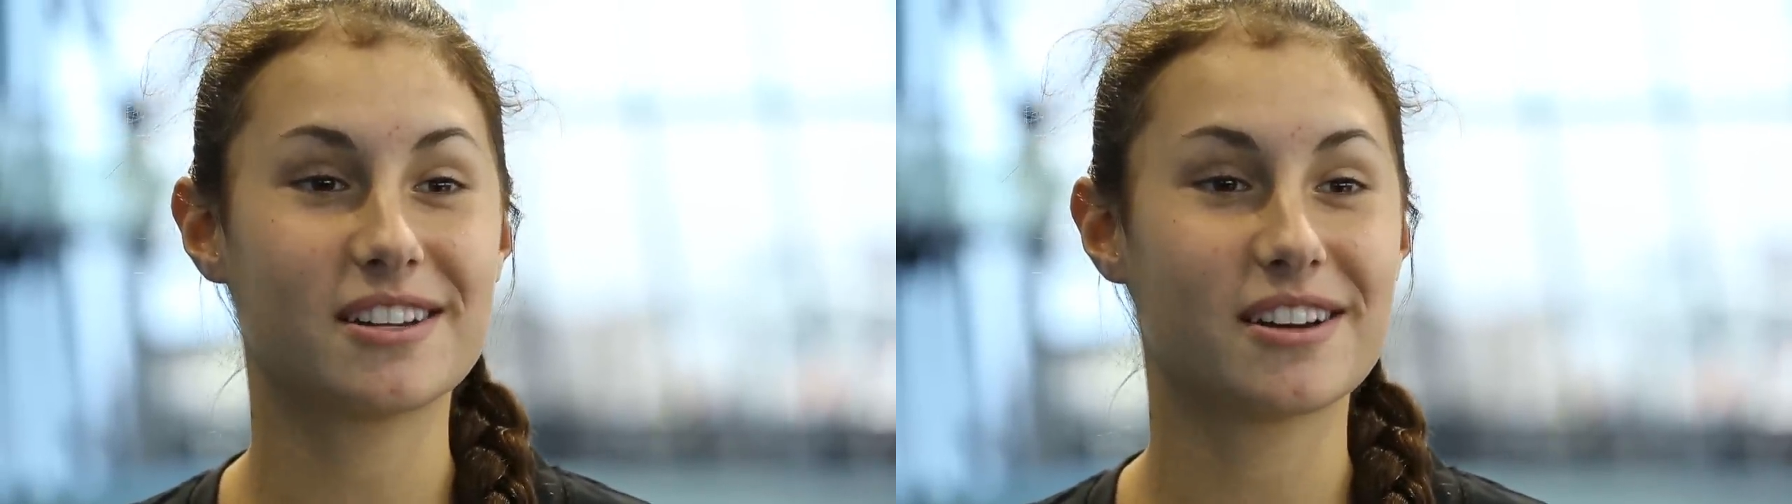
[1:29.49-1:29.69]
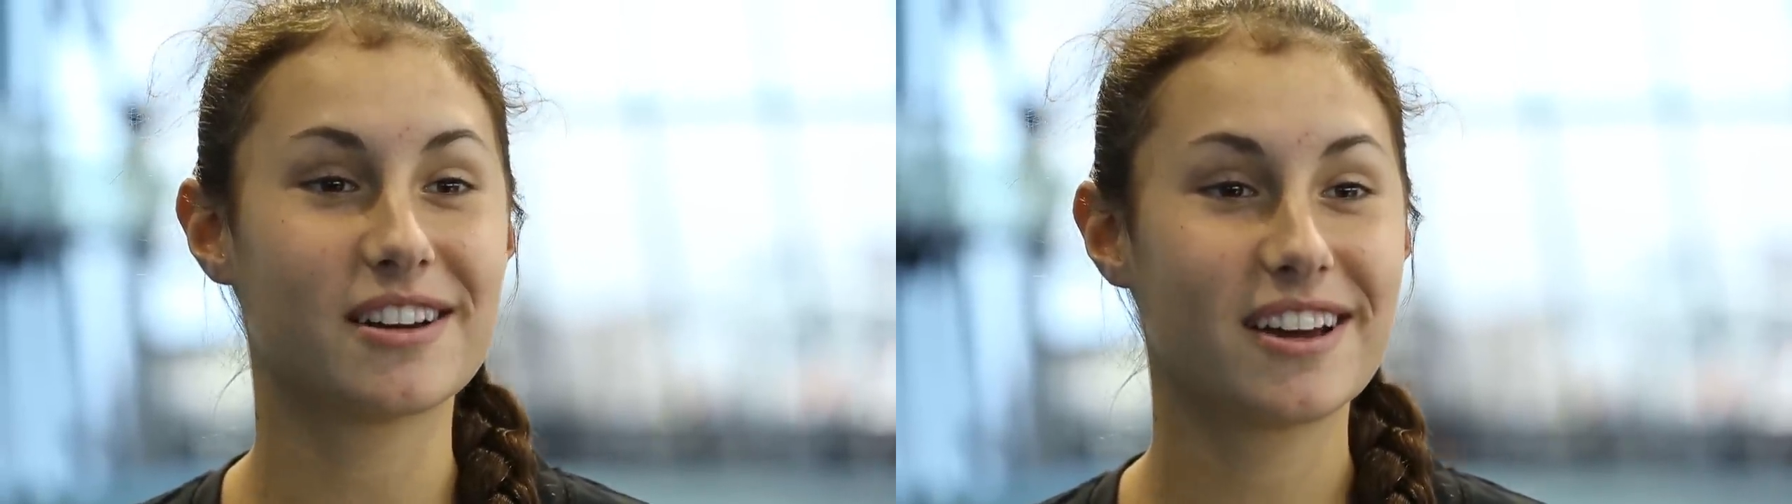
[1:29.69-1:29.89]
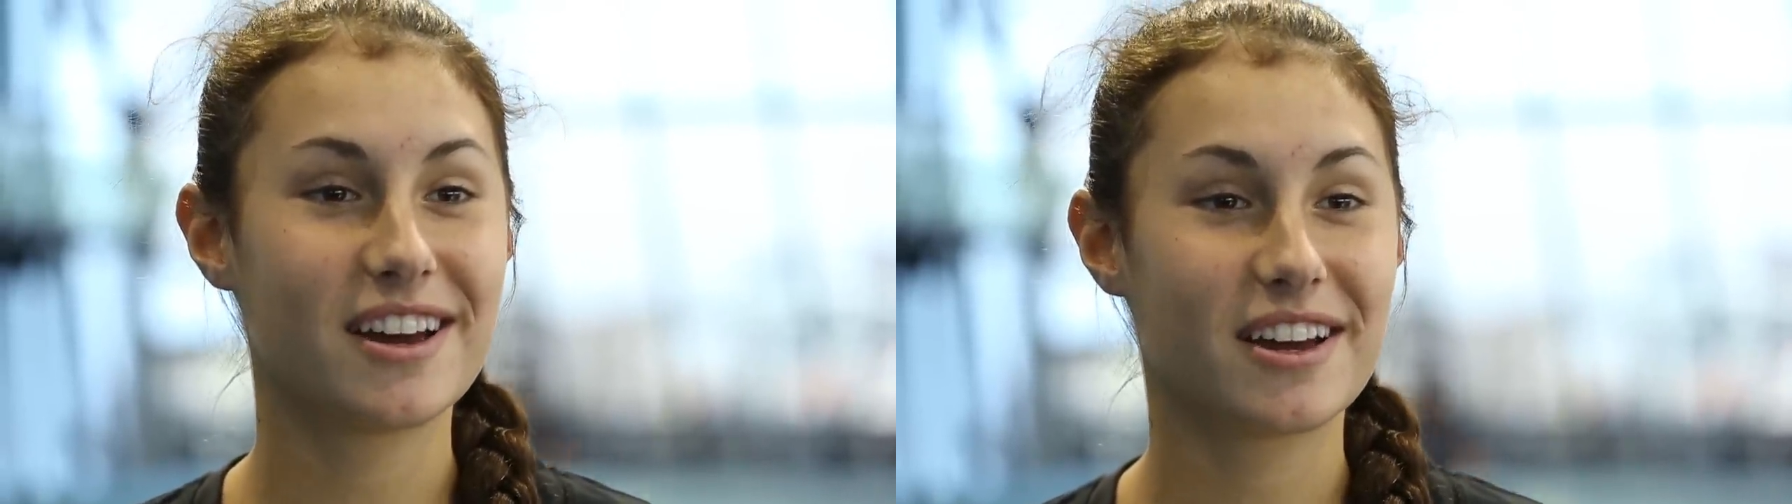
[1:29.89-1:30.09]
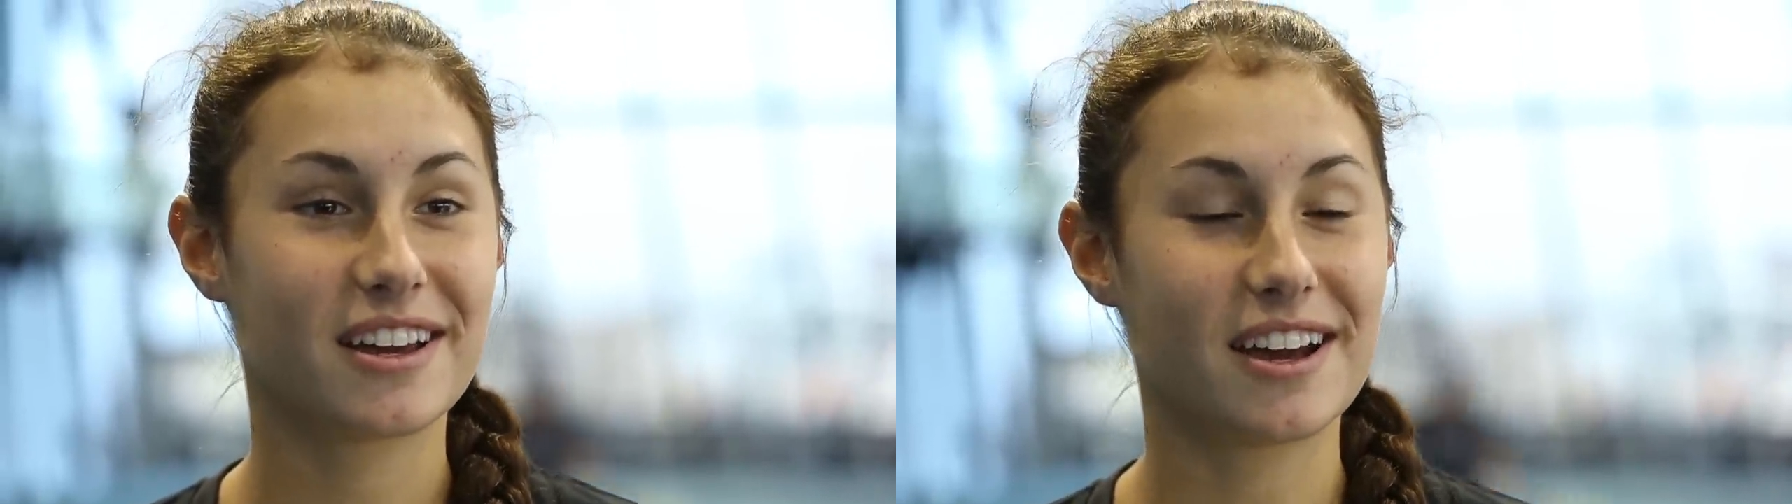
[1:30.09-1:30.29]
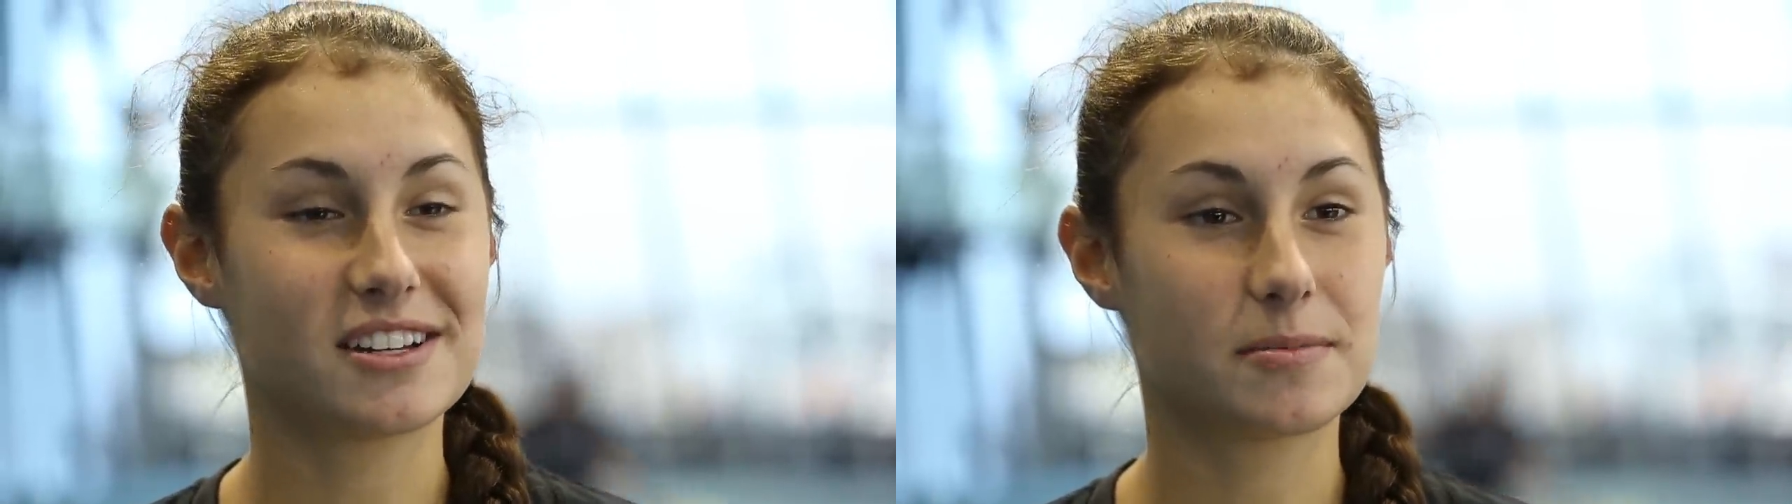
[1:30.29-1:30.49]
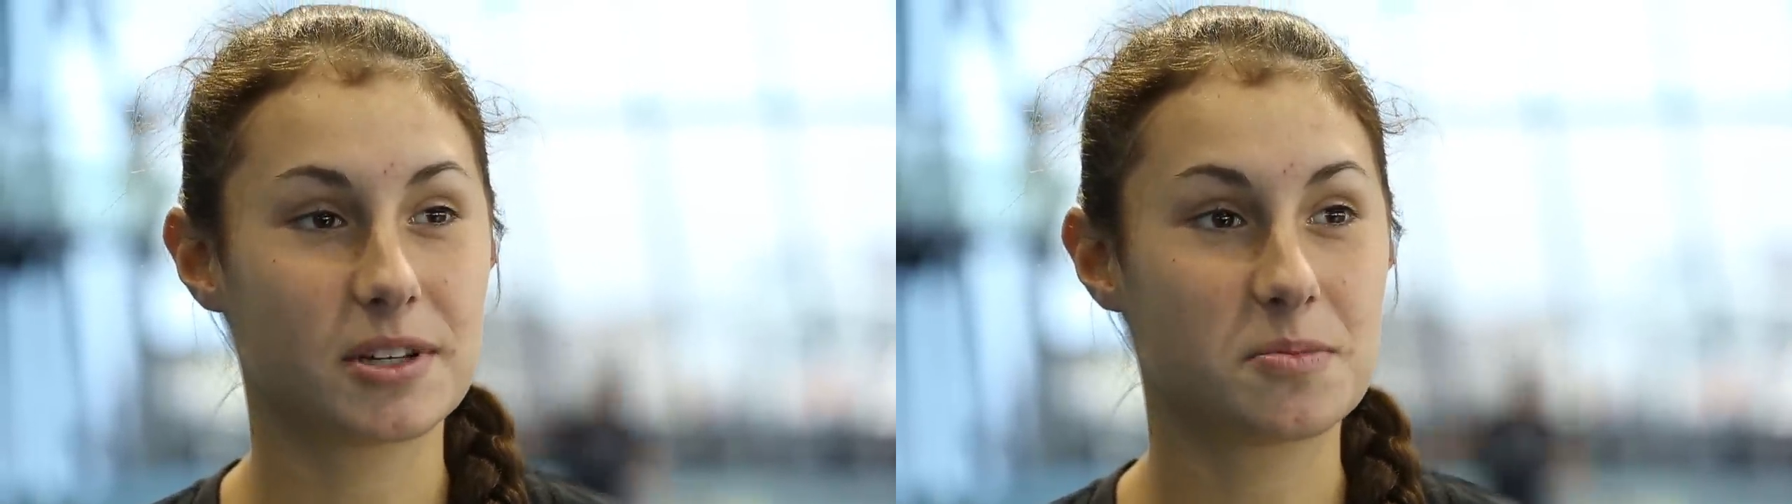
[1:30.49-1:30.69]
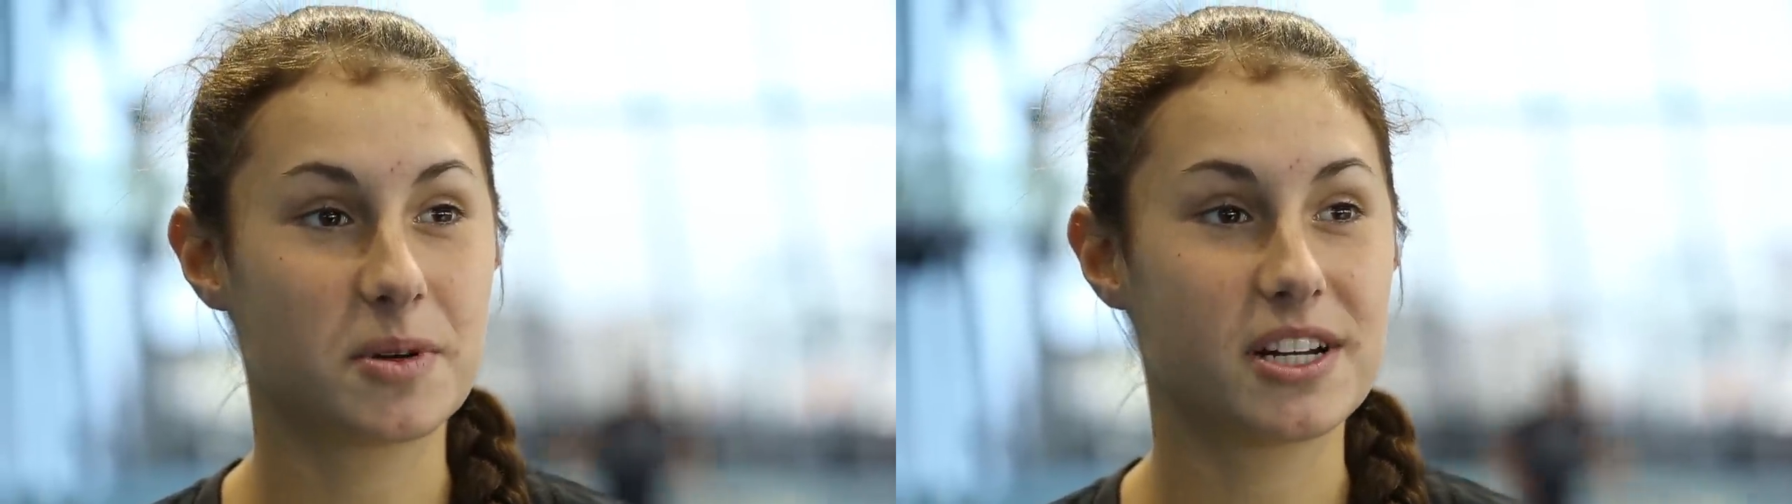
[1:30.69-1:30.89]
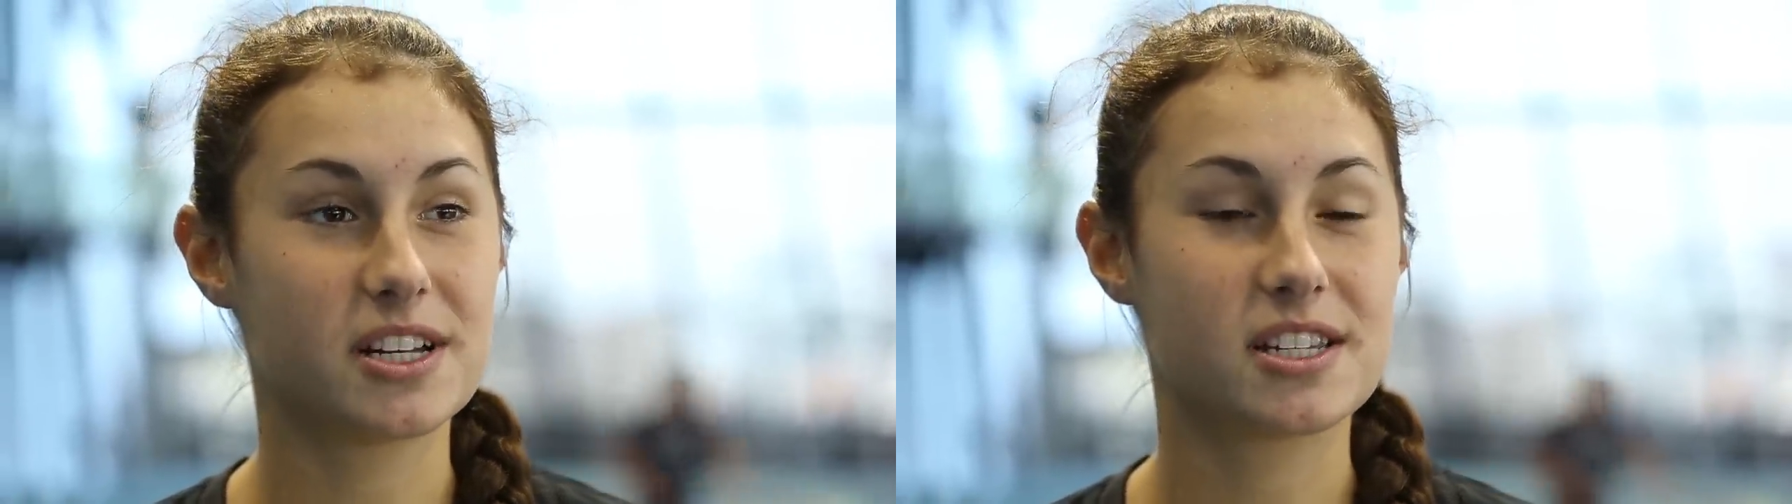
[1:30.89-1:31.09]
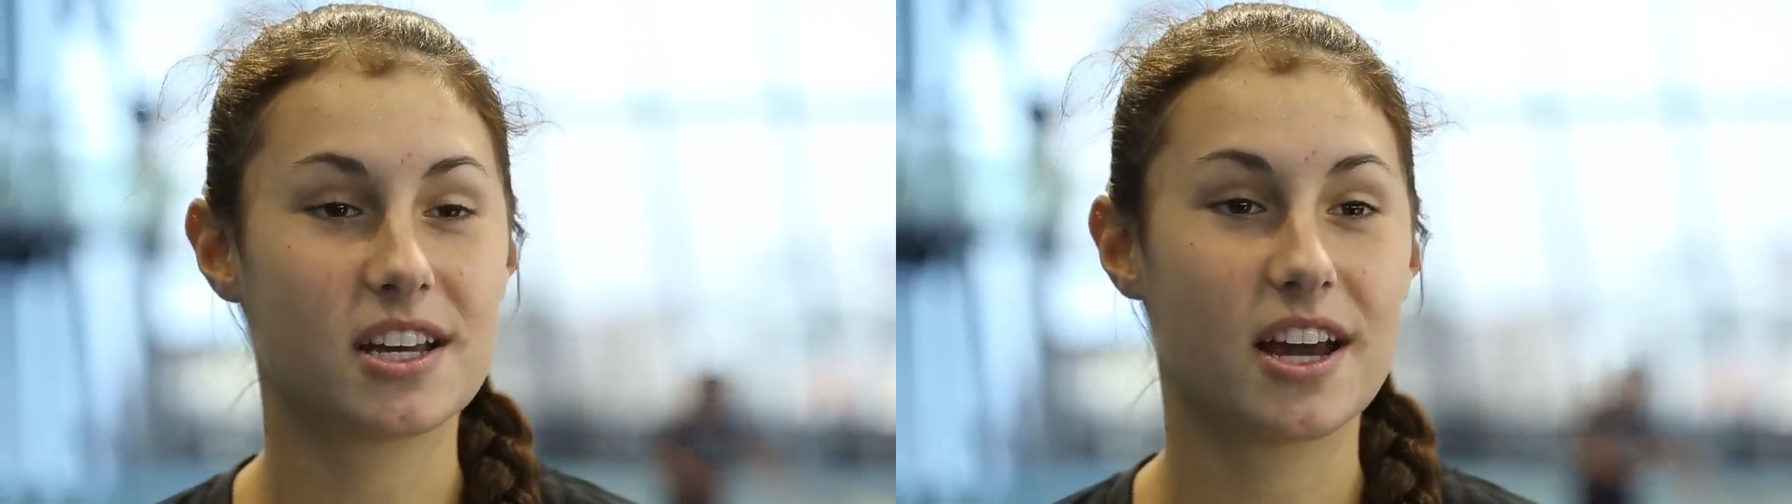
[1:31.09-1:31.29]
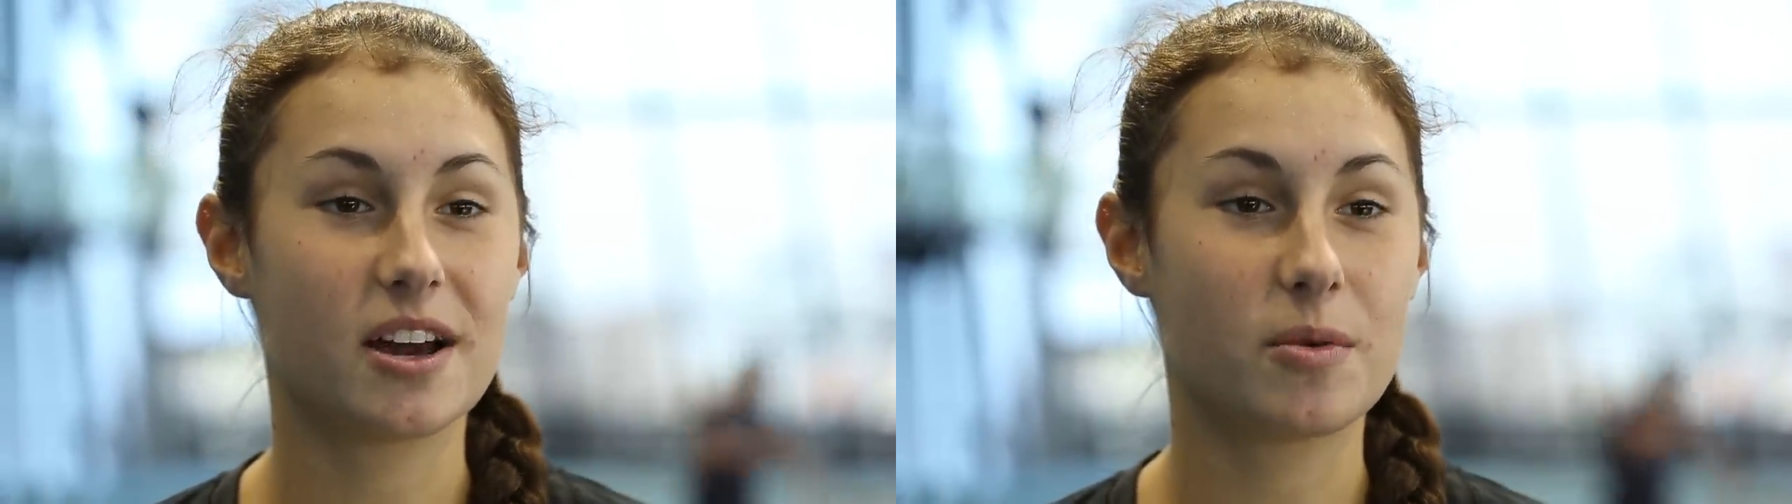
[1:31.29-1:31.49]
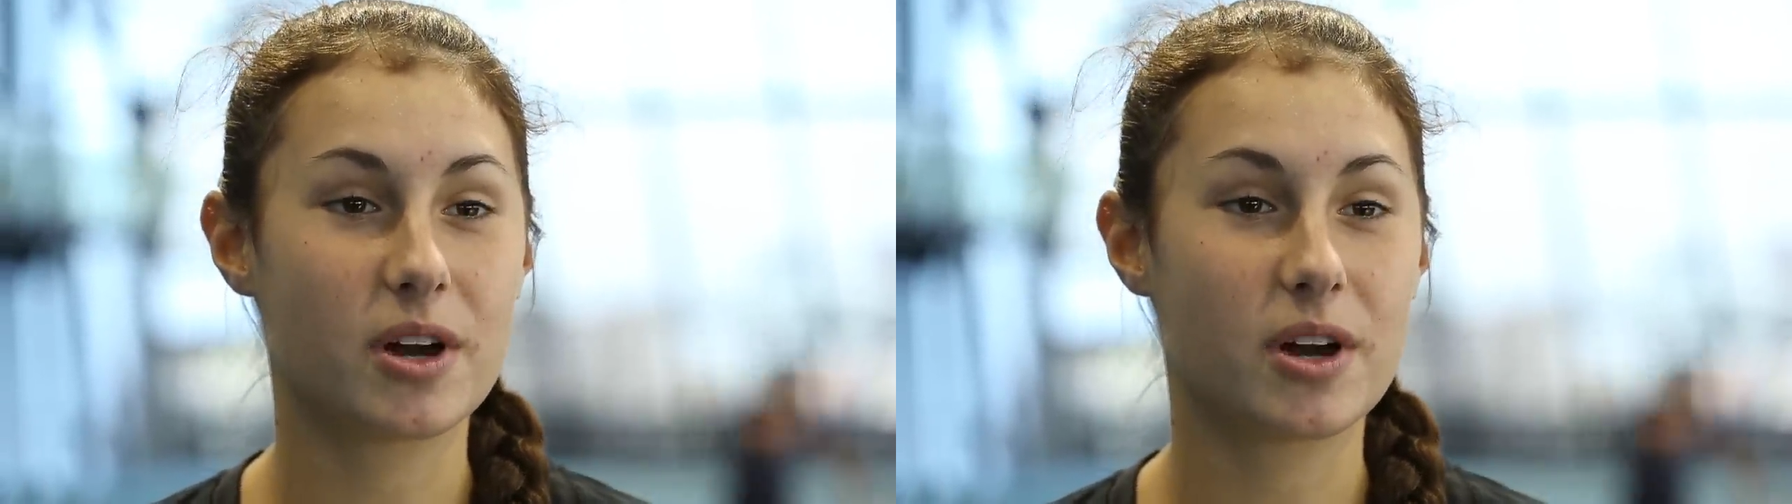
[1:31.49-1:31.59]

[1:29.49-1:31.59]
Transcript: You know, gain some experience there,